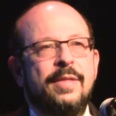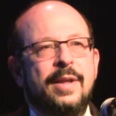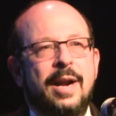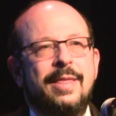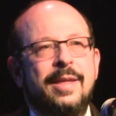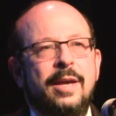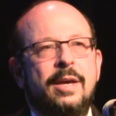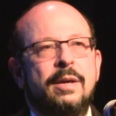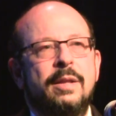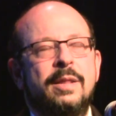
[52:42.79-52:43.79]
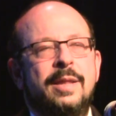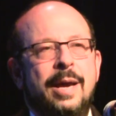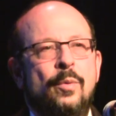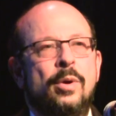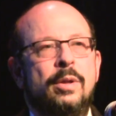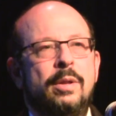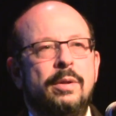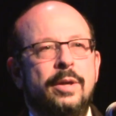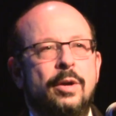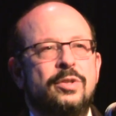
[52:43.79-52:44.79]
that I think they will
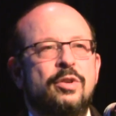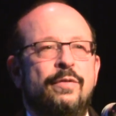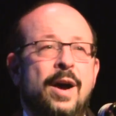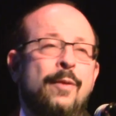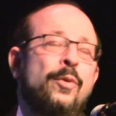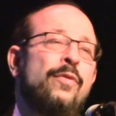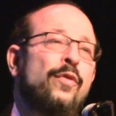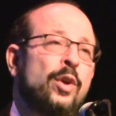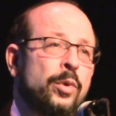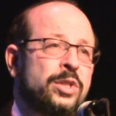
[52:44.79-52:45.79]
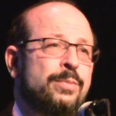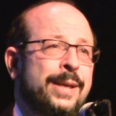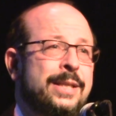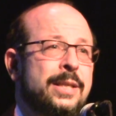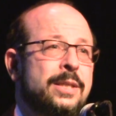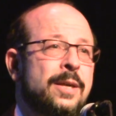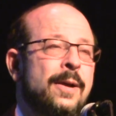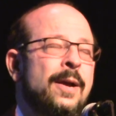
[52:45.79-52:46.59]
you know, survive with fewer species.